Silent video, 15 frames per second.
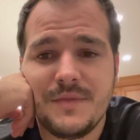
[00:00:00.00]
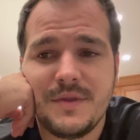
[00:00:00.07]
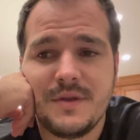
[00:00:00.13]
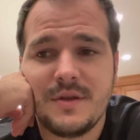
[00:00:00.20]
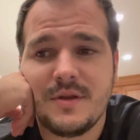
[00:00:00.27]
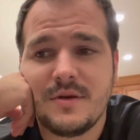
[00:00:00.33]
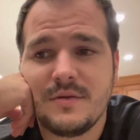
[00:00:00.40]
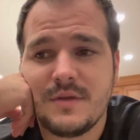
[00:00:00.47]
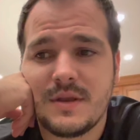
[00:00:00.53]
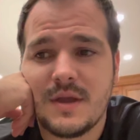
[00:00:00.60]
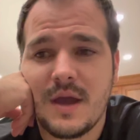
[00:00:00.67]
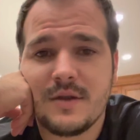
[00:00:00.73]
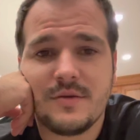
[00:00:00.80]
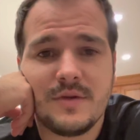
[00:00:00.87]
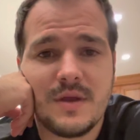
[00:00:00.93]
The
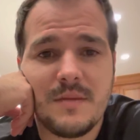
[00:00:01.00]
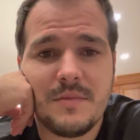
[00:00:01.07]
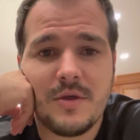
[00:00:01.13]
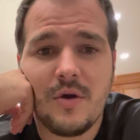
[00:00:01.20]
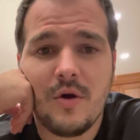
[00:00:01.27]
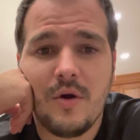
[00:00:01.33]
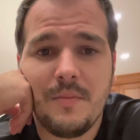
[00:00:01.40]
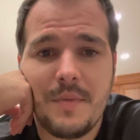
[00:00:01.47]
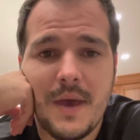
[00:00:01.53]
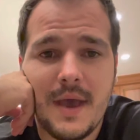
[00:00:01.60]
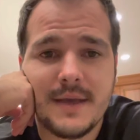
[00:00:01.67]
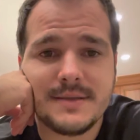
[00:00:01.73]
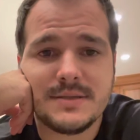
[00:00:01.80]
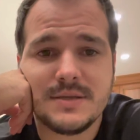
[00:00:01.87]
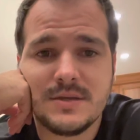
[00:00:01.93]
doctor gave me the hall pass.